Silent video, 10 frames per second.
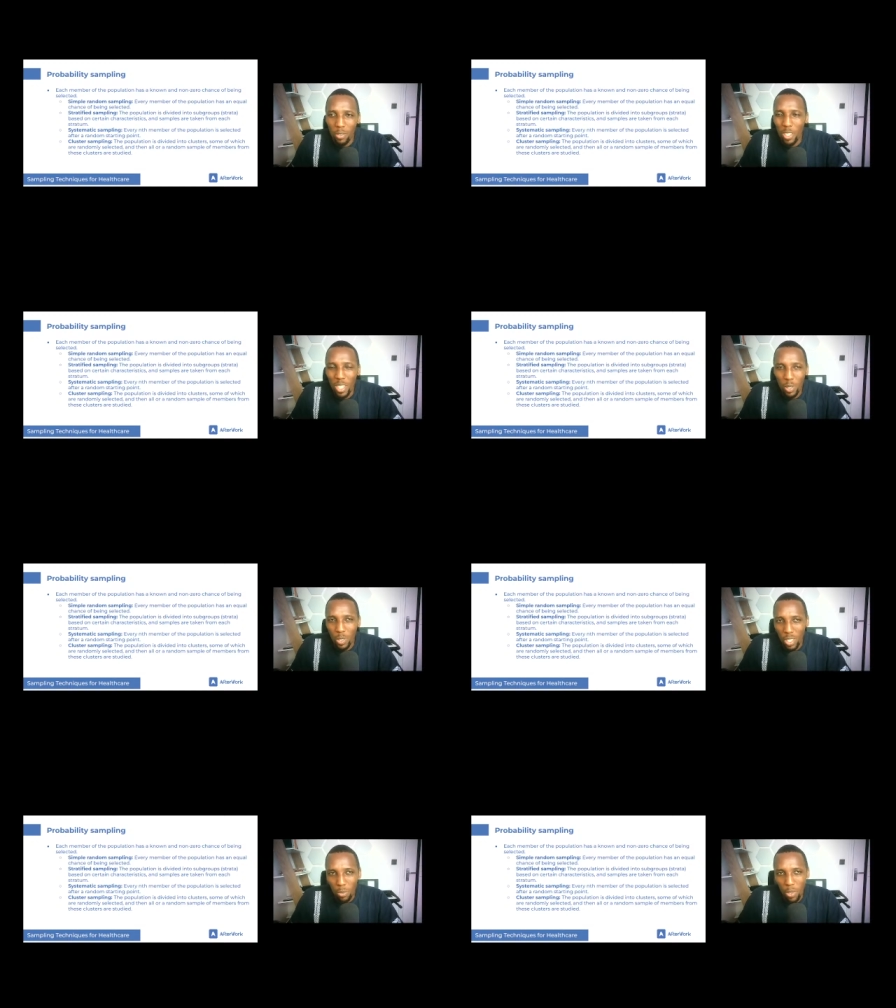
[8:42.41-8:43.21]
Our focus
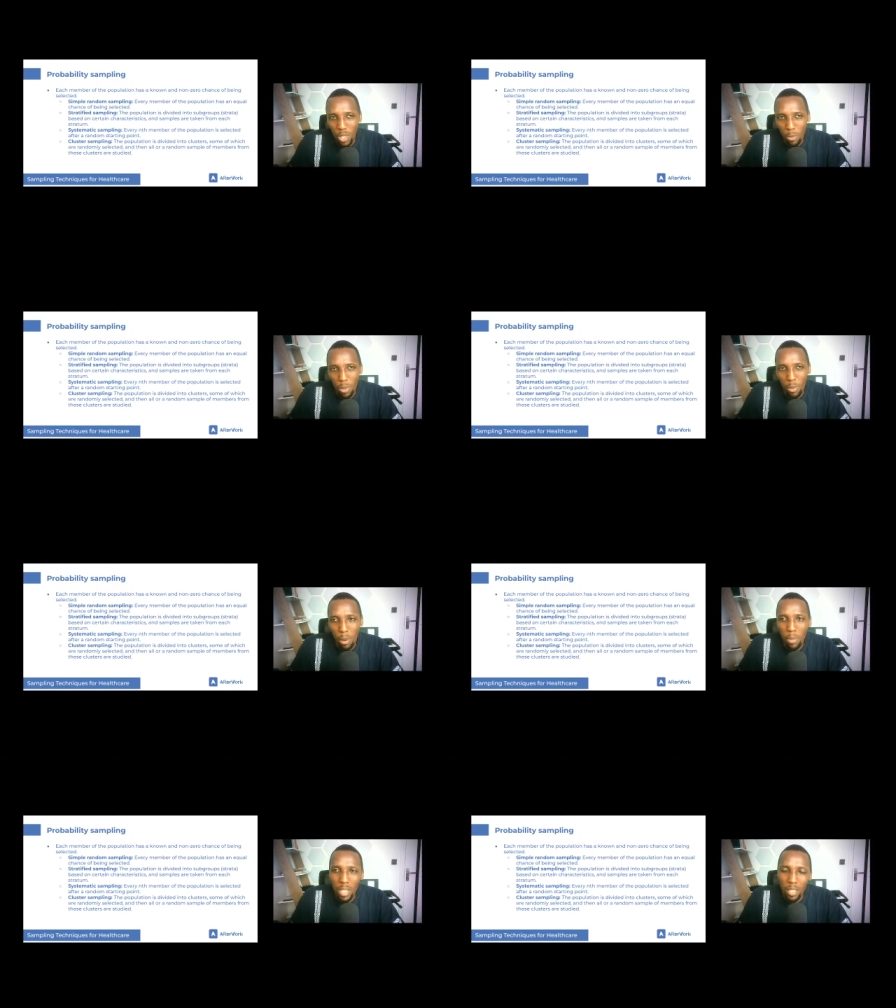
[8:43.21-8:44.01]
will just be on the
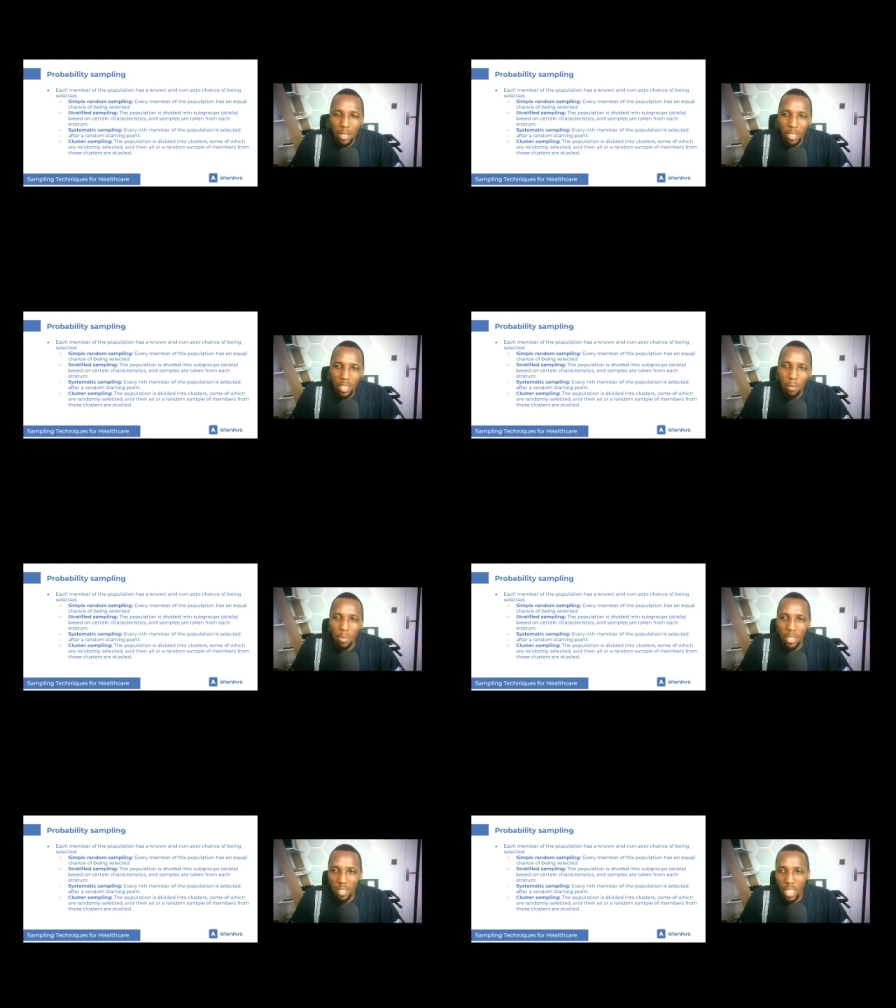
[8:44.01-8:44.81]
probability
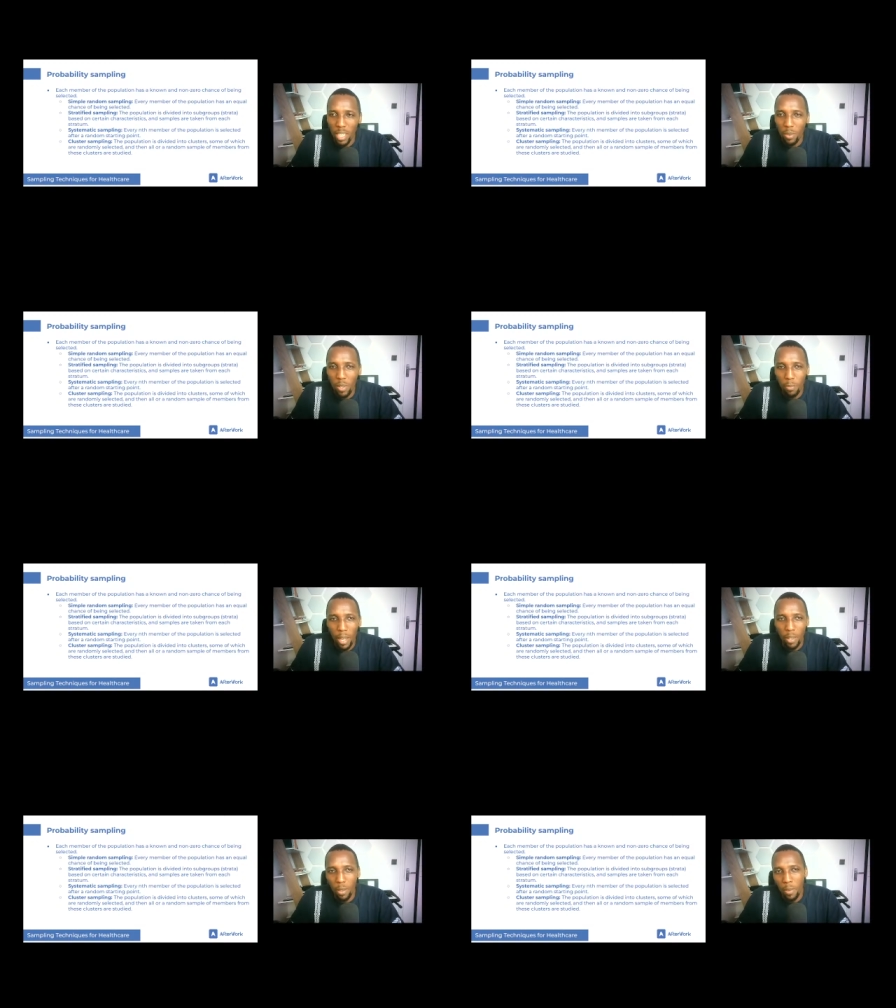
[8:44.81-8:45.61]
sampling side with
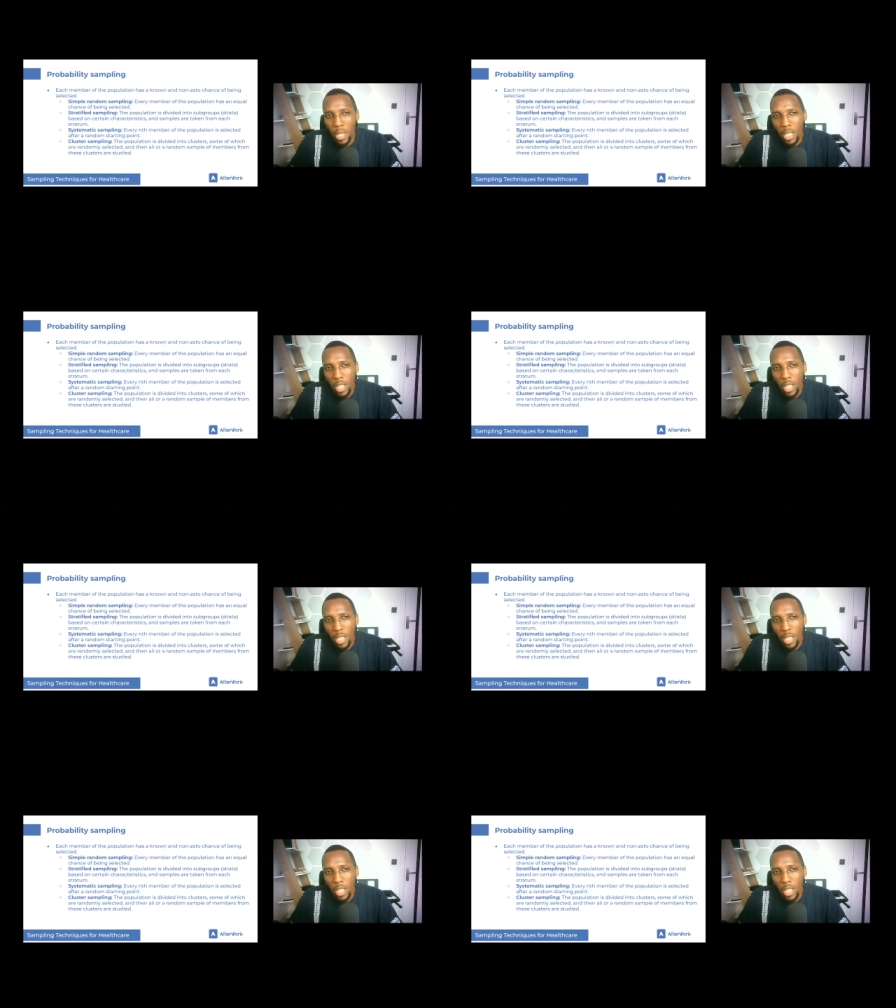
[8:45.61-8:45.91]
Python.